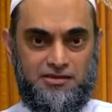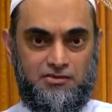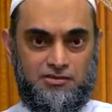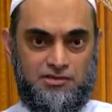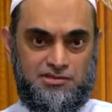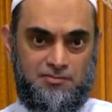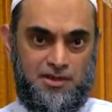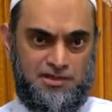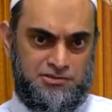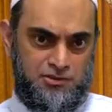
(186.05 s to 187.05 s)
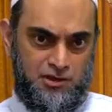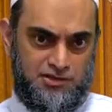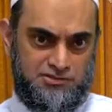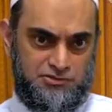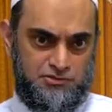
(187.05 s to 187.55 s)
there's many
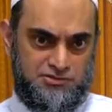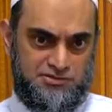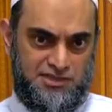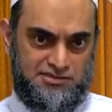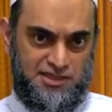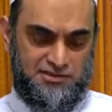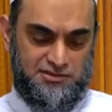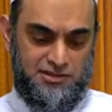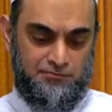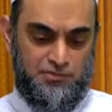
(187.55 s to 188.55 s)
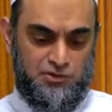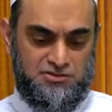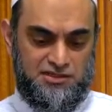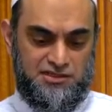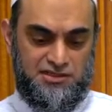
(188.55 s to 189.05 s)
scholars who say that the
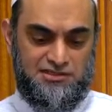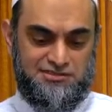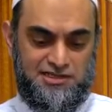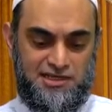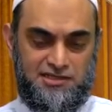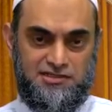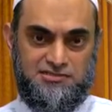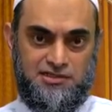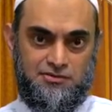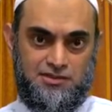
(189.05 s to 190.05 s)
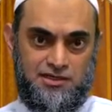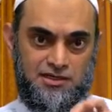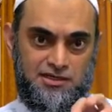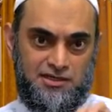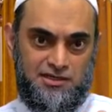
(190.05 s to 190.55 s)
music is like, astaghfirullah,
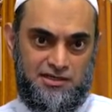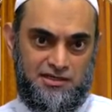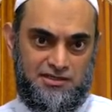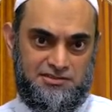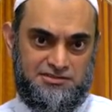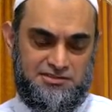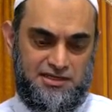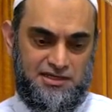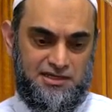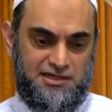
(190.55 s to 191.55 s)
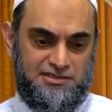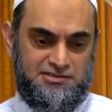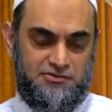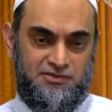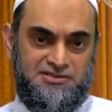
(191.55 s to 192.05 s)
it's
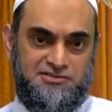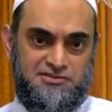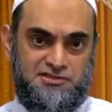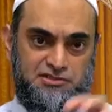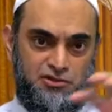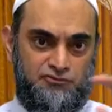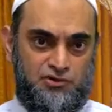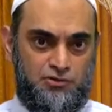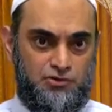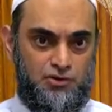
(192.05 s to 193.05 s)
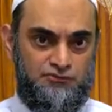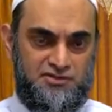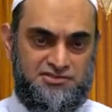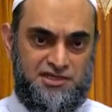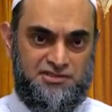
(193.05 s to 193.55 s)
a recitation of
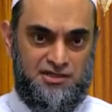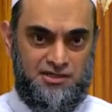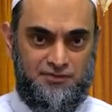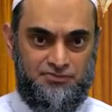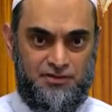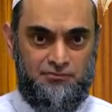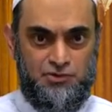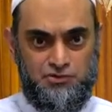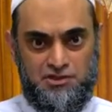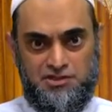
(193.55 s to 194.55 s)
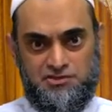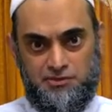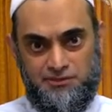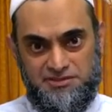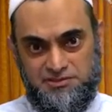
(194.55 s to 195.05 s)
a shaitan. Music is
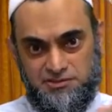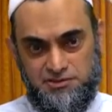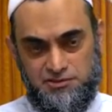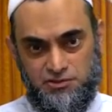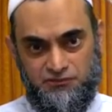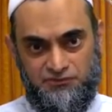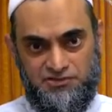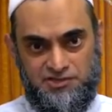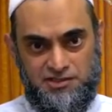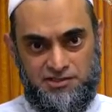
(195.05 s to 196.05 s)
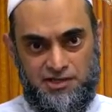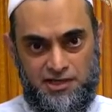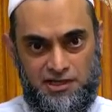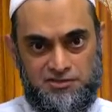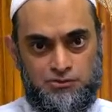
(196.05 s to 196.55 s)
a recitation of a
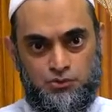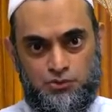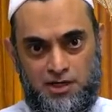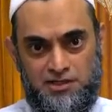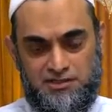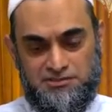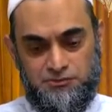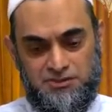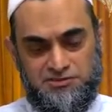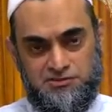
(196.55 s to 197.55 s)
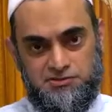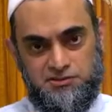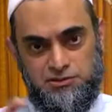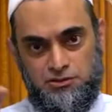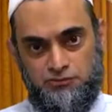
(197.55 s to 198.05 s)
shaitan, and the Quran is a
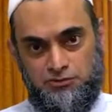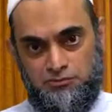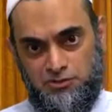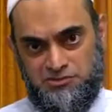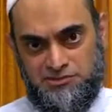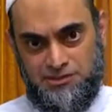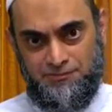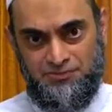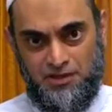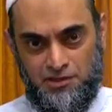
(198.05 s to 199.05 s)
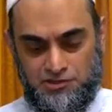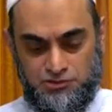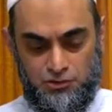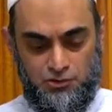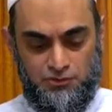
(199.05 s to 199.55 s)
recitation of a Muslim.
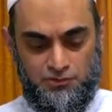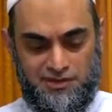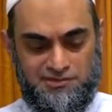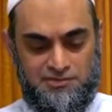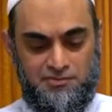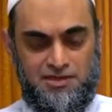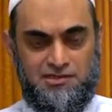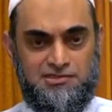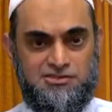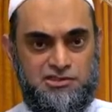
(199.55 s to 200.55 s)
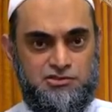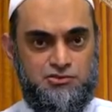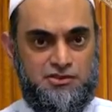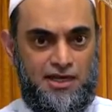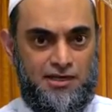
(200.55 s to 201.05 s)
So when somebody listens
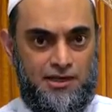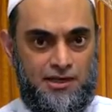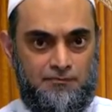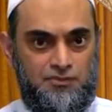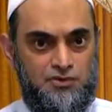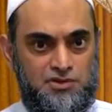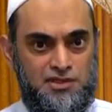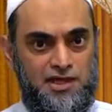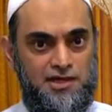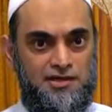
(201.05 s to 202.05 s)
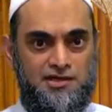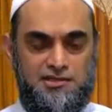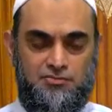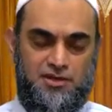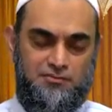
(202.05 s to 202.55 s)
to that music and
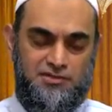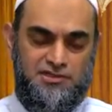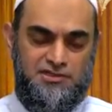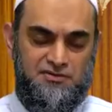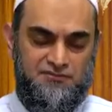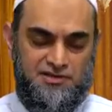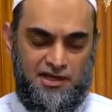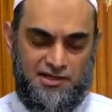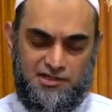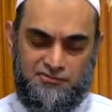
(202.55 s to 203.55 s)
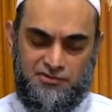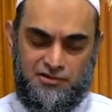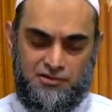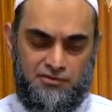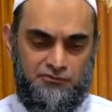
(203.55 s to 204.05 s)
he's being pleased with that, he's
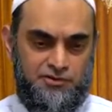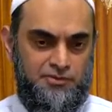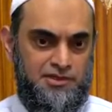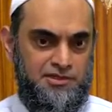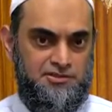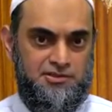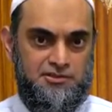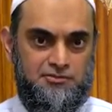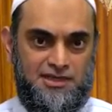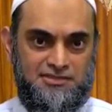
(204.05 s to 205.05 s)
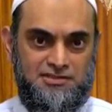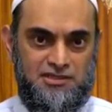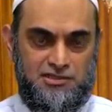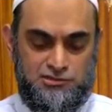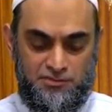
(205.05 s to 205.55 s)
feeling comfortable, he's being relaxed.
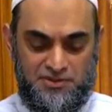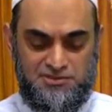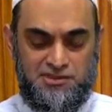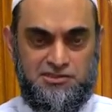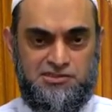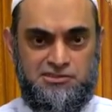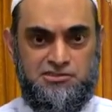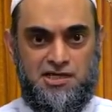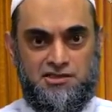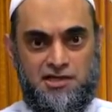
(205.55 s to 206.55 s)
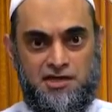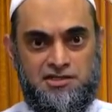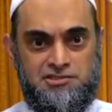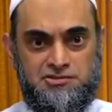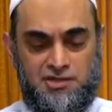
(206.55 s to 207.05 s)
So basically
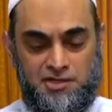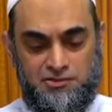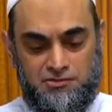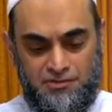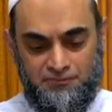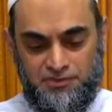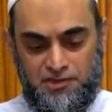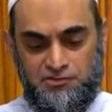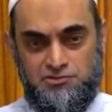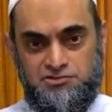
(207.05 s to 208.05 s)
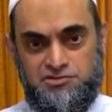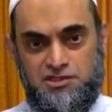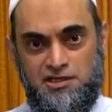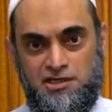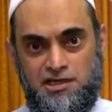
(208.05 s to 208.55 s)
shaitan is trying to
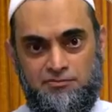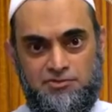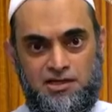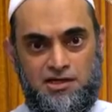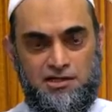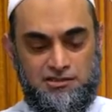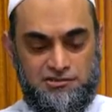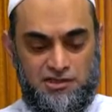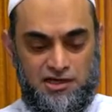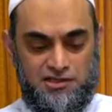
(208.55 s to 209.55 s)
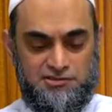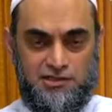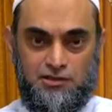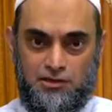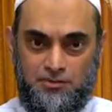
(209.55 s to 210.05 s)
sing him the
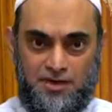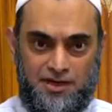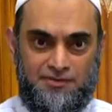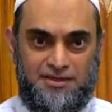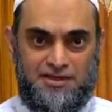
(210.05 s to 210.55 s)
lullaby.